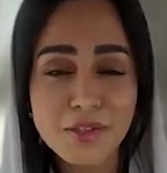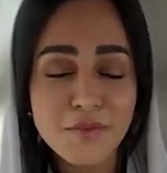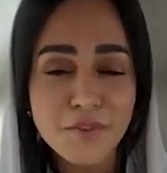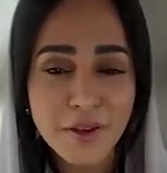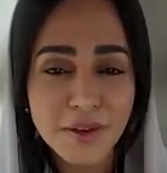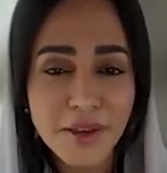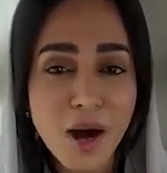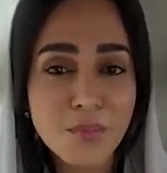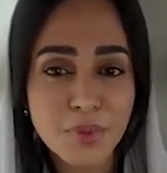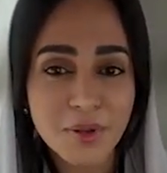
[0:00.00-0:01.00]
There's a
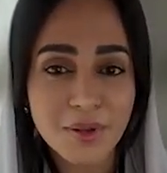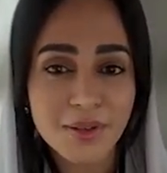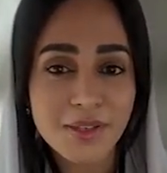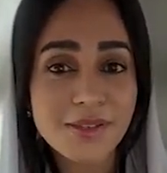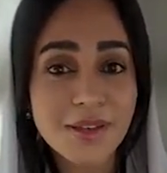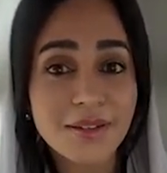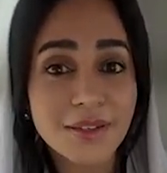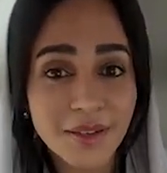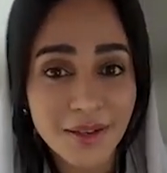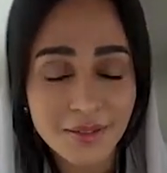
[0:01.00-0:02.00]
very humble
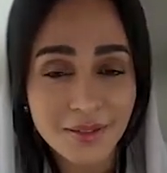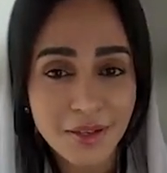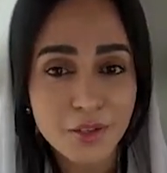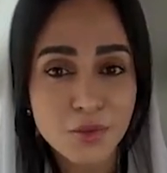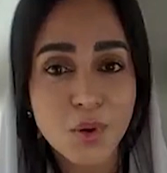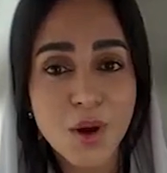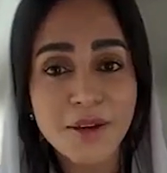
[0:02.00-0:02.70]
study done